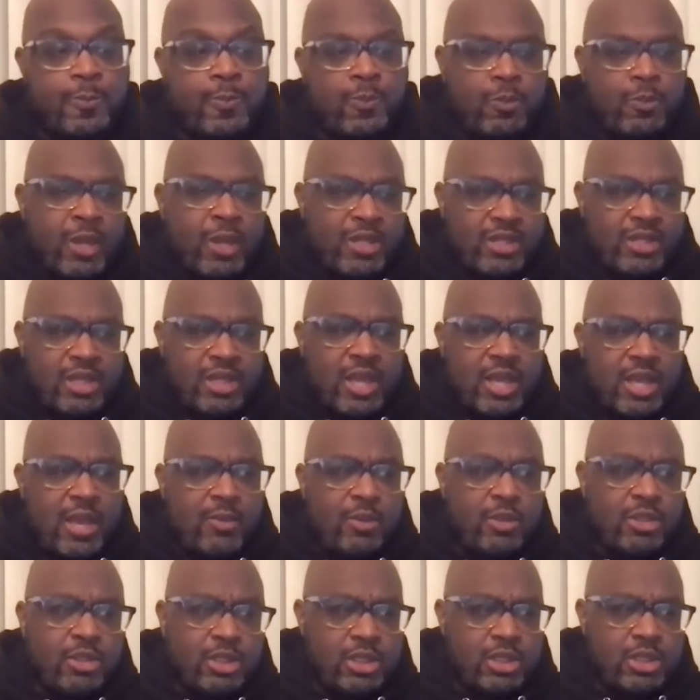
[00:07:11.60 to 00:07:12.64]
basically
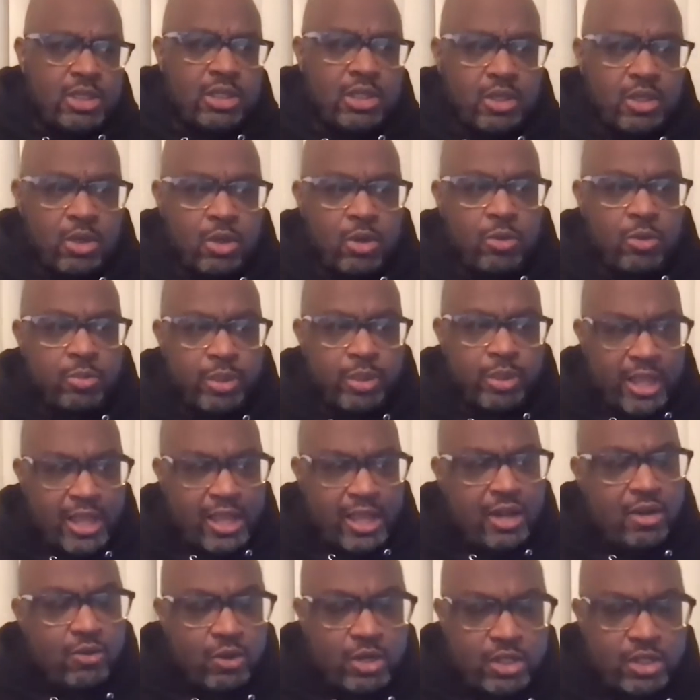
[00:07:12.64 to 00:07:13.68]
able to you know play
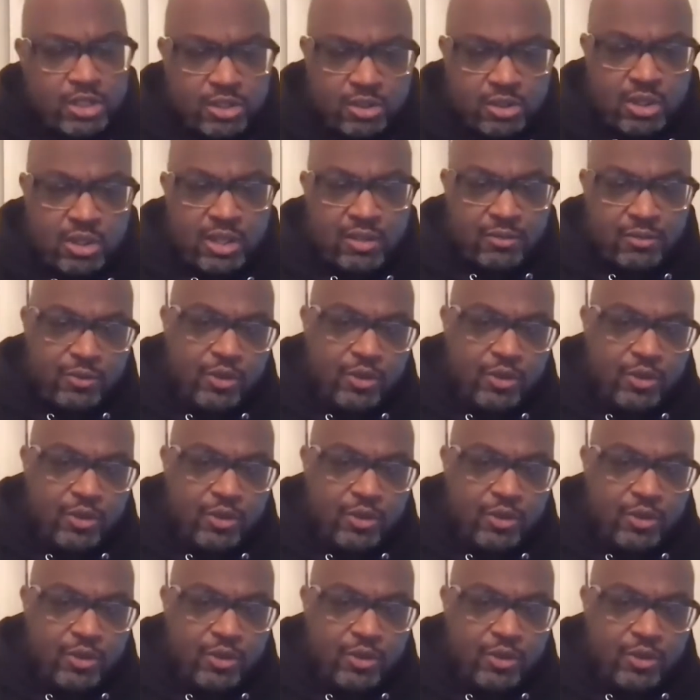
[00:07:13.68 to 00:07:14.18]
at a regional level.